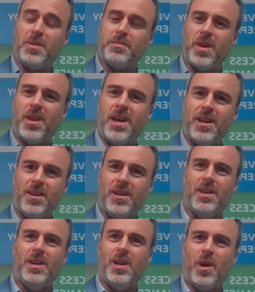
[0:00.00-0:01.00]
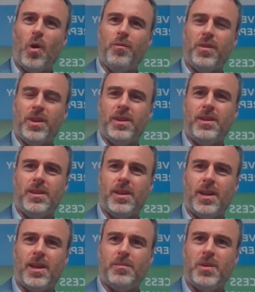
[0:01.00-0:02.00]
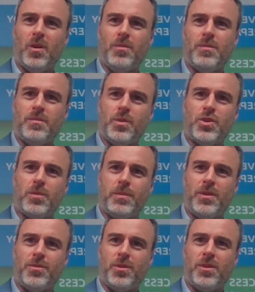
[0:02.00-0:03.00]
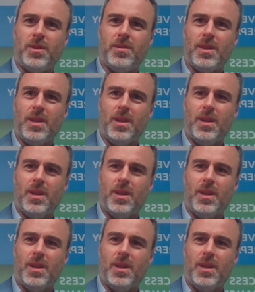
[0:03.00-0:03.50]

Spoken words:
And by then, hopefully, we should be through the